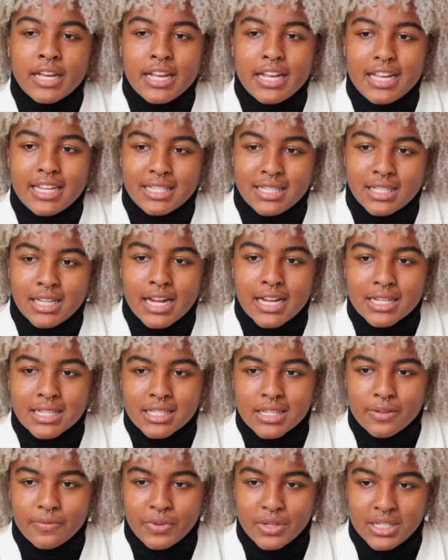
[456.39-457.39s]
is less
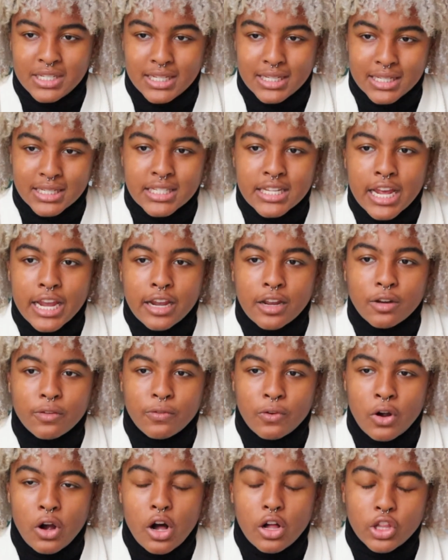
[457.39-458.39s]
of a disdain
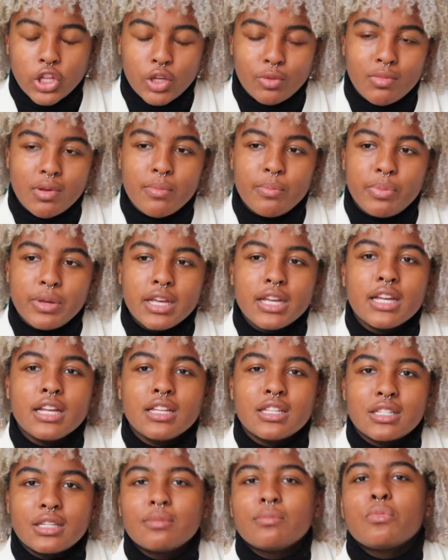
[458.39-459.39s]
for all human
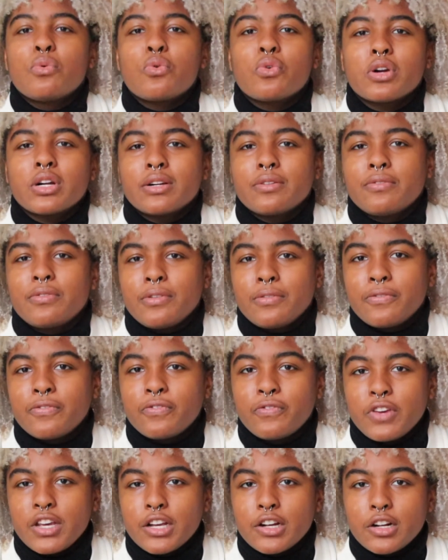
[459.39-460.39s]
beings and more of a
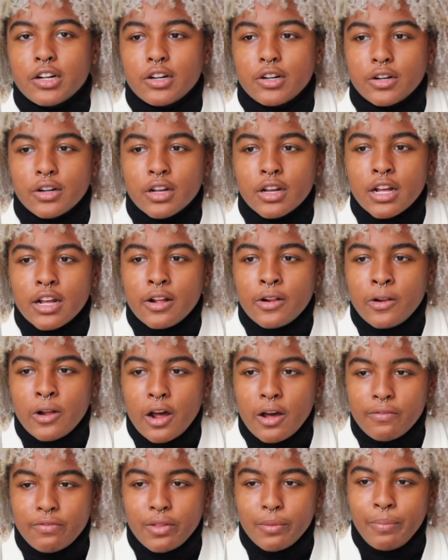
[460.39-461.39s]
fear
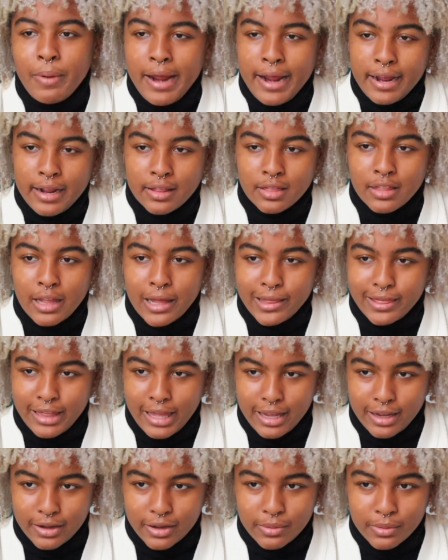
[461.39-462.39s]
of the pain that
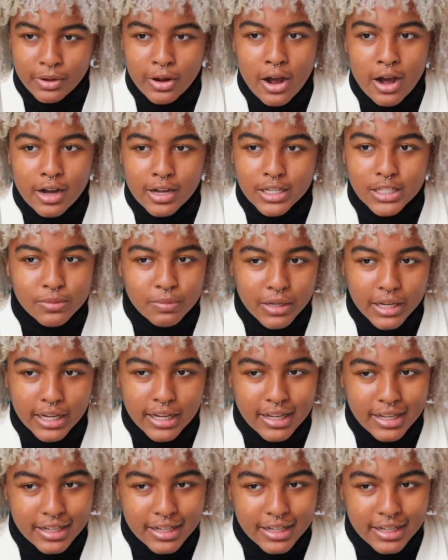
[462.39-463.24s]
they could cause me.